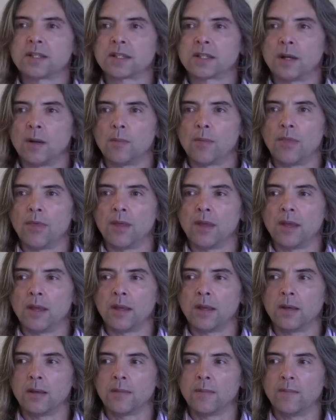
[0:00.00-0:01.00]

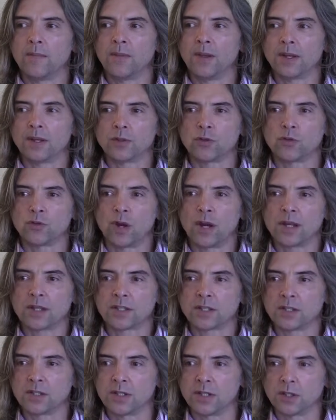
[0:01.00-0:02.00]
something that
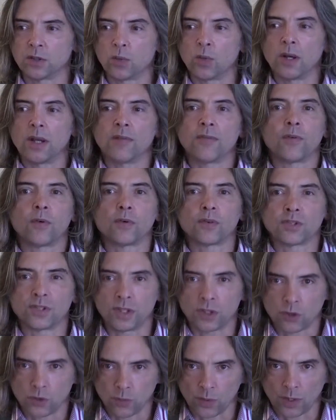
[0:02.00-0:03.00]
addressed the 21st
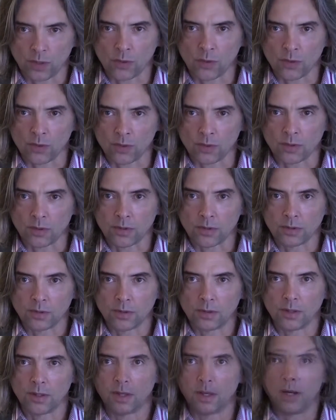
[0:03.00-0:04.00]
century learner.
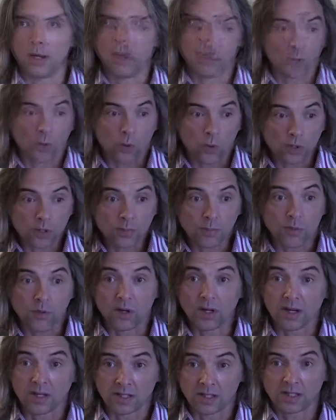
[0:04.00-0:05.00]
With
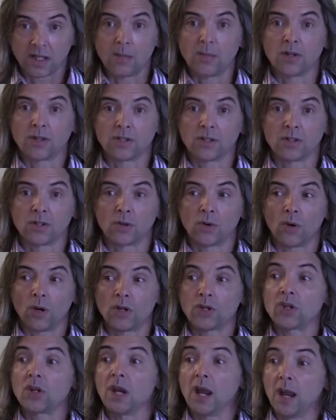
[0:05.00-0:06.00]
CoursePoint, it's seamless
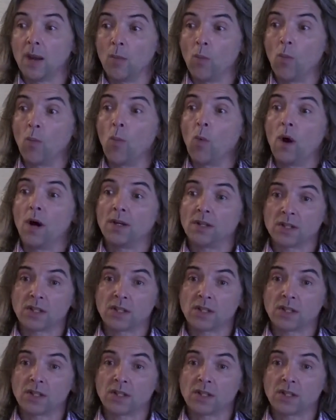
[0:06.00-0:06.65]
integration in one